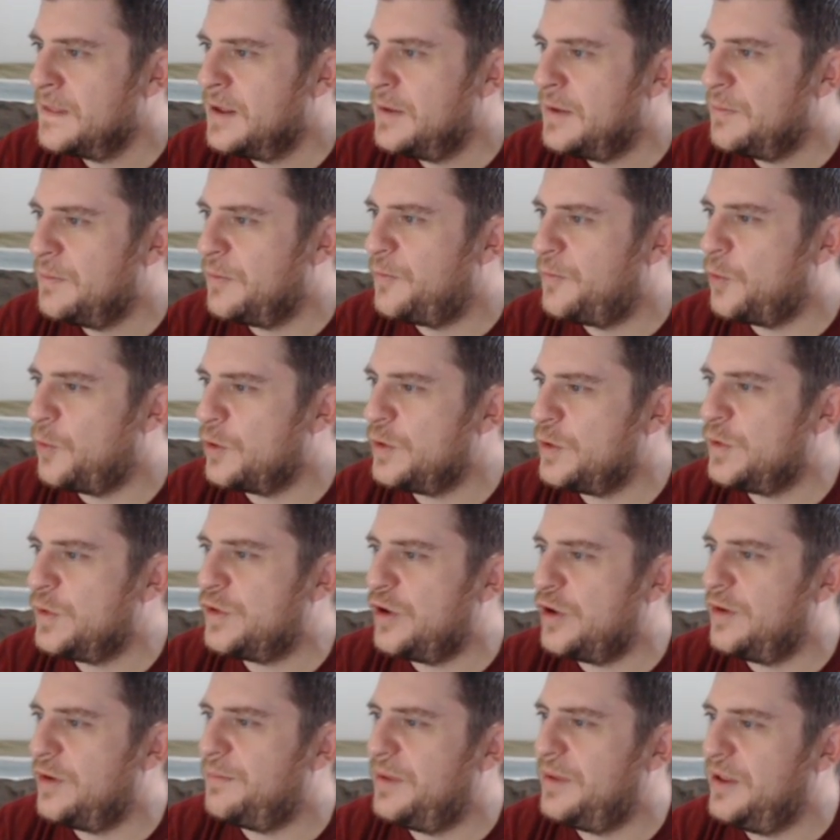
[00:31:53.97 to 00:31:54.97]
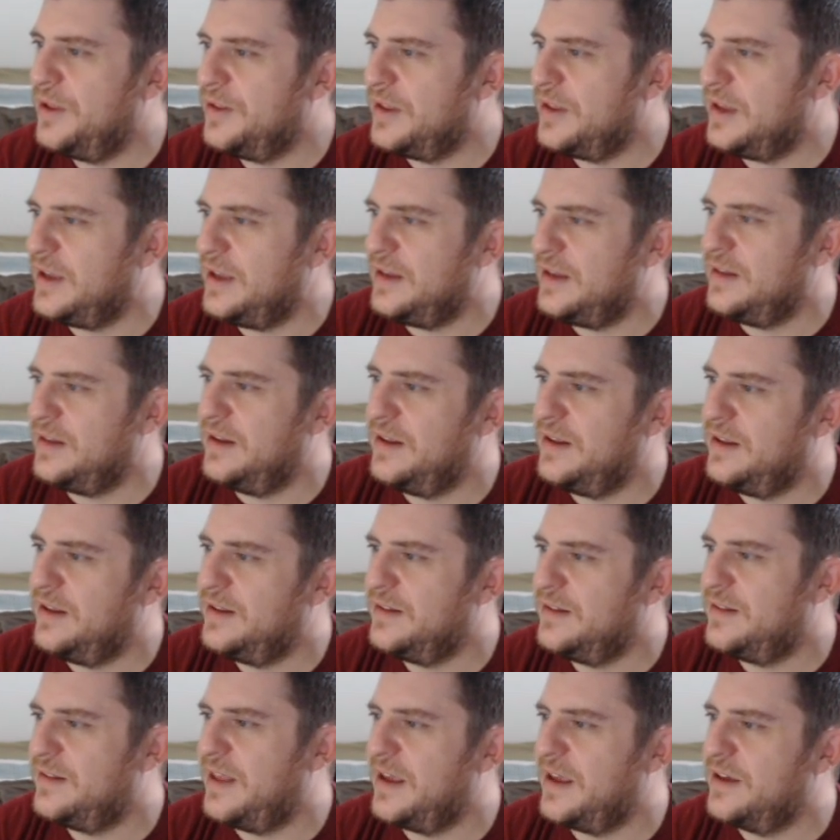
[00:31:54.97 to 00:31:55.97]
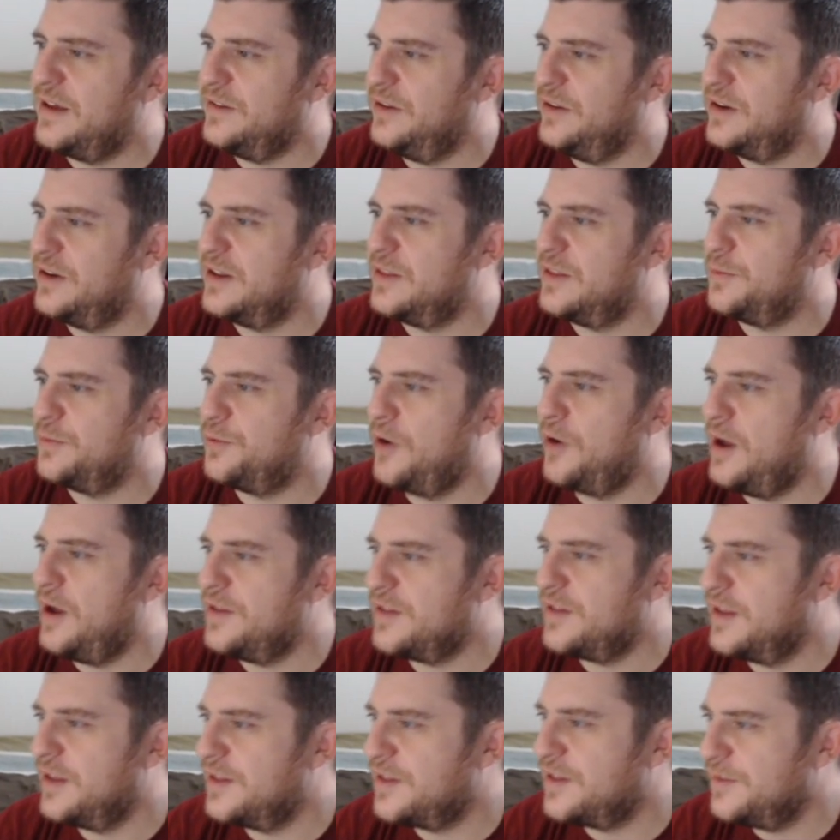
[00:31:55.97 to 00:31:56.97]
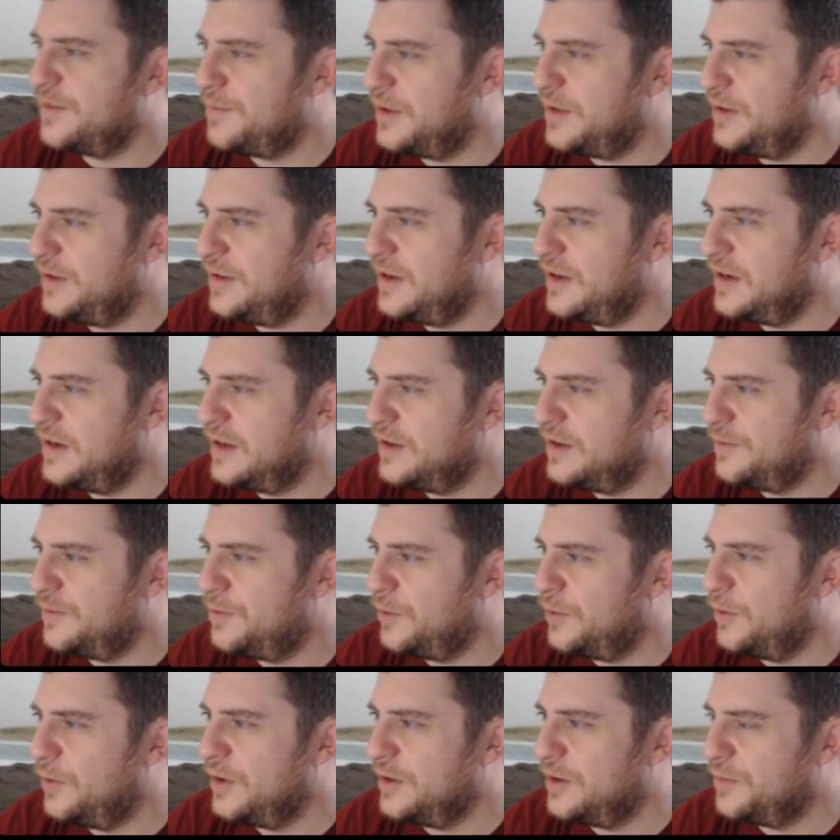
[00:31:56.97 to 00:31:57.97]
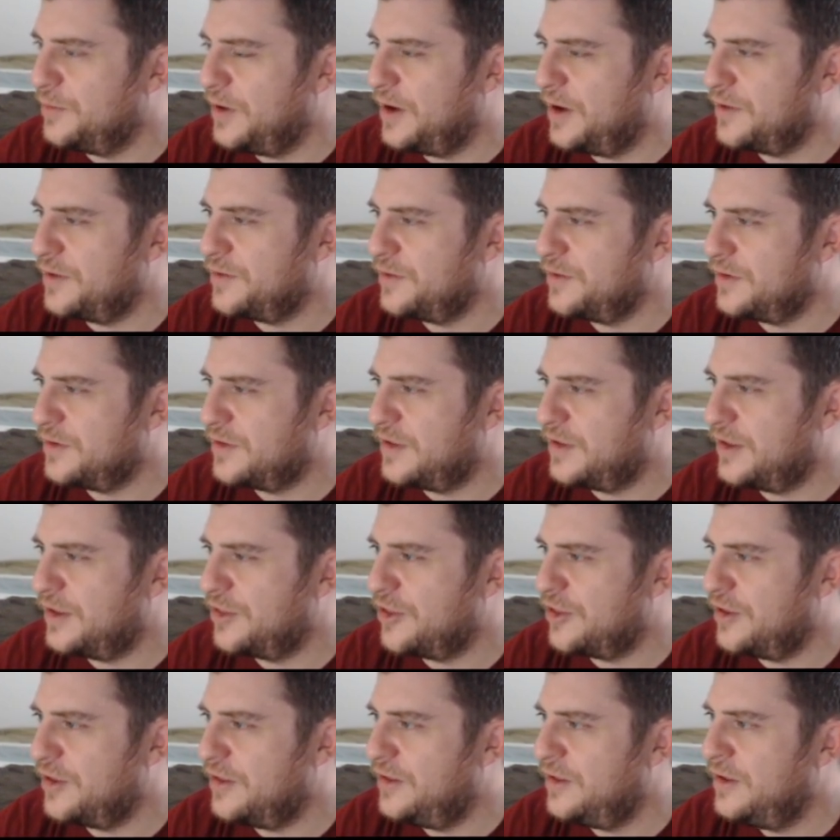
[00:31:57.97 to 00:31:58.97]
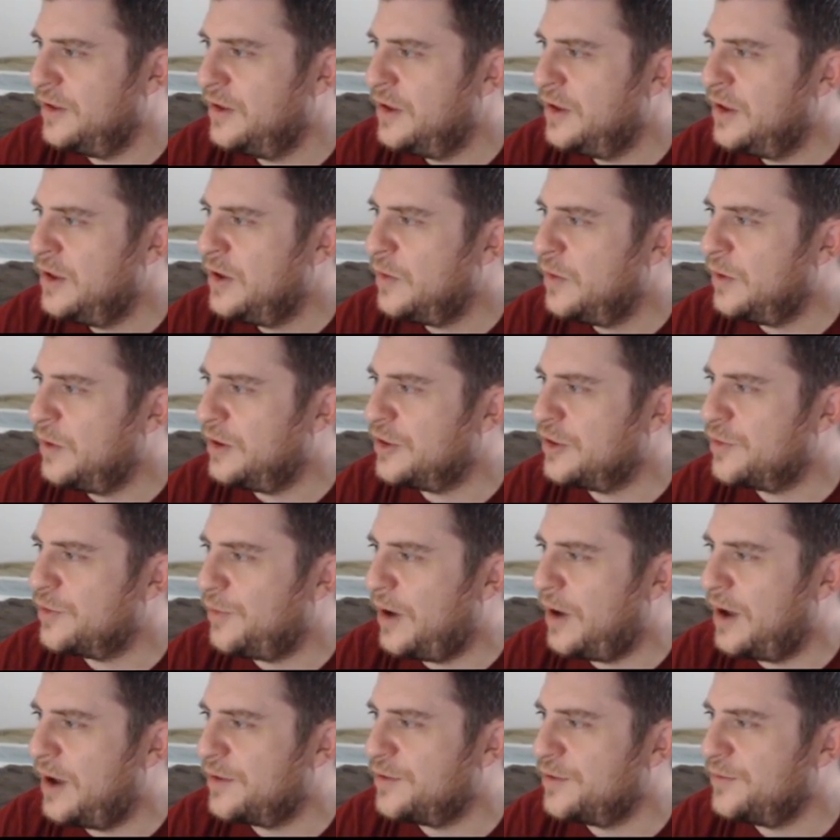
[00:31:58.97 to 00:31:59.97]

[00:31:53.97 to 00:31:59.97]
before you start building, take a look at the process of building and deploying a browser extension. Well, each browser